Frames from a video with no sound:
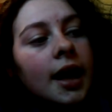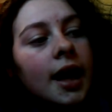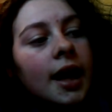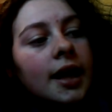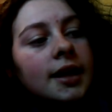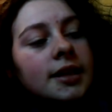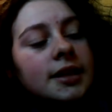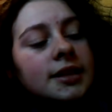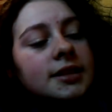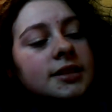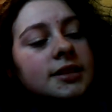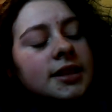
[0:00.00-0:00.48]

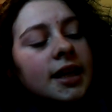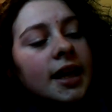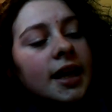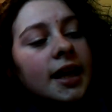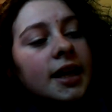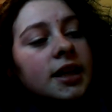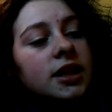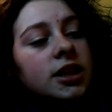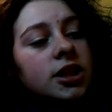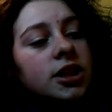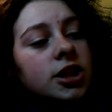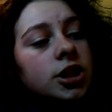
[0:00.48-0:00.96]
At this
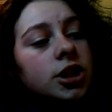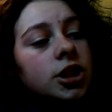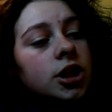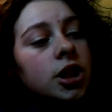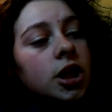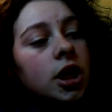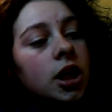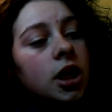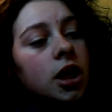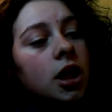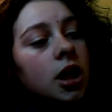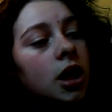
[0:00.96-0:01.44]
stage,
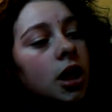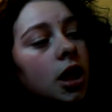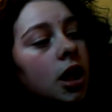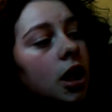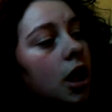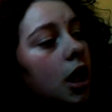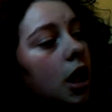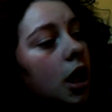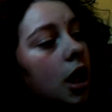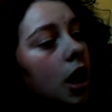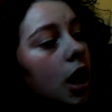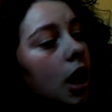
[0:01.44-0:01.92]

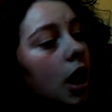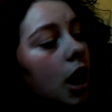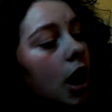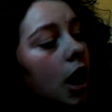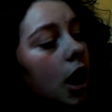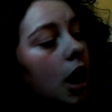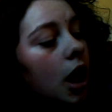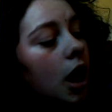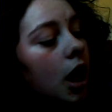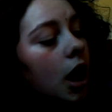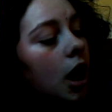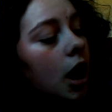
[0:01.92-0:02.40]

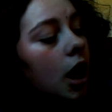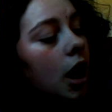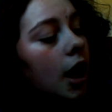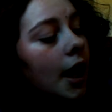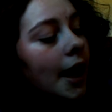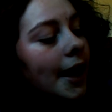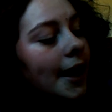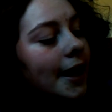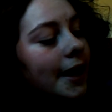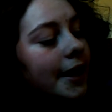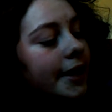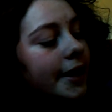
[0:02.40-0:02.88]

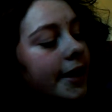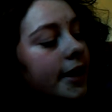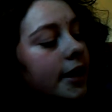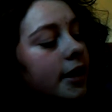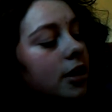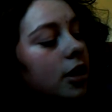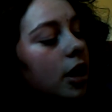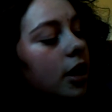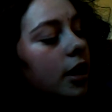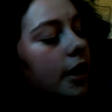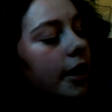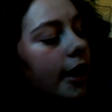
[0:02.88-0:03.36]
I
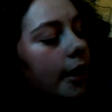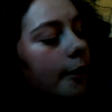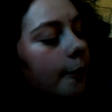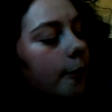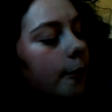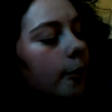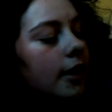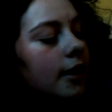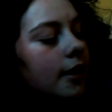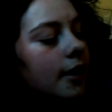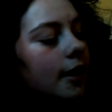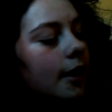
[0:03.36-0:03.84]
had gone out
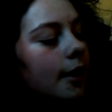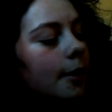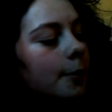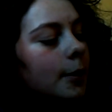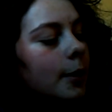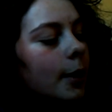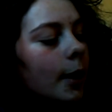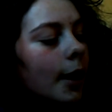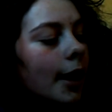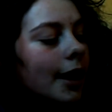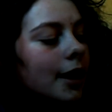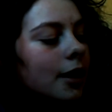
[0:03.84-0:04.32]
and break
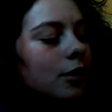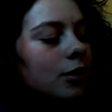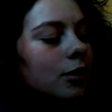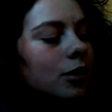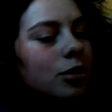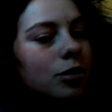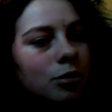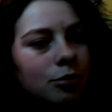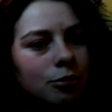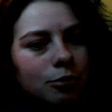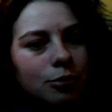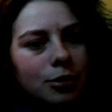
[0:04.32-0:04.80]
up like
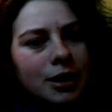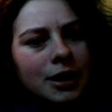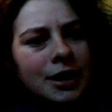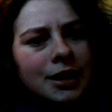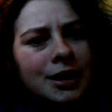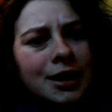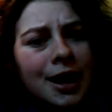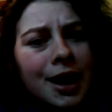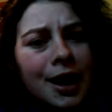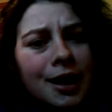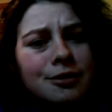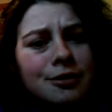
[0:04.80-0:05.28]

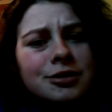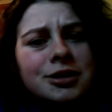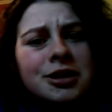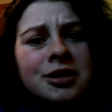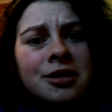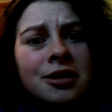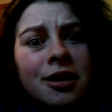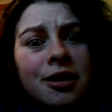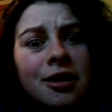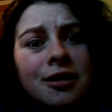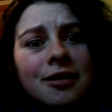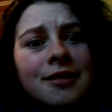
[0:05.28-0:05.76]
3 hours
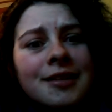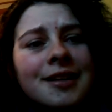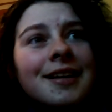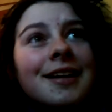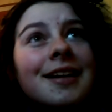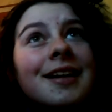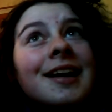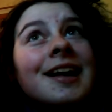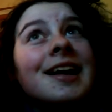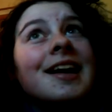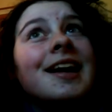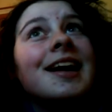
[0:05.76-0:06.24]
ago.
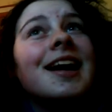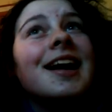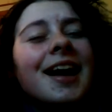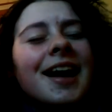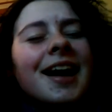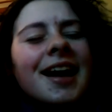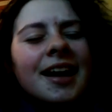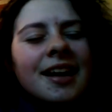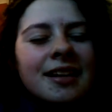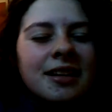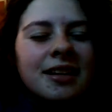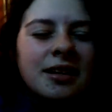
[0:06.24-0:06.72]

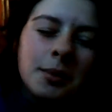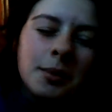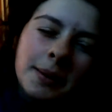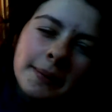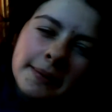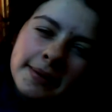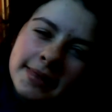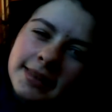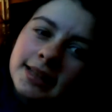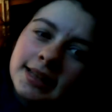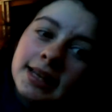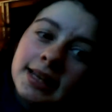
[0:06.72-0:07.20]
And you
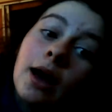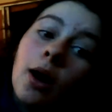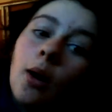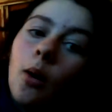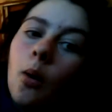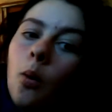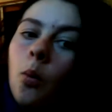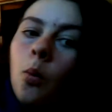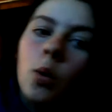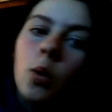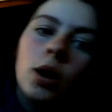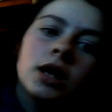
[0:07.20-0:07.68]
may be thinking,
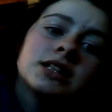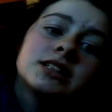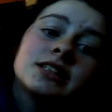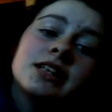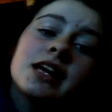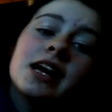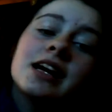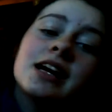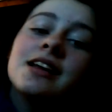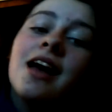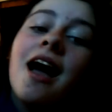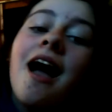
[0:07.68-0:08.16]
oh, what a
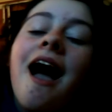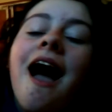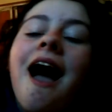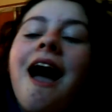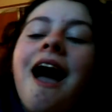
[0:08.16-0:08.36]
slut.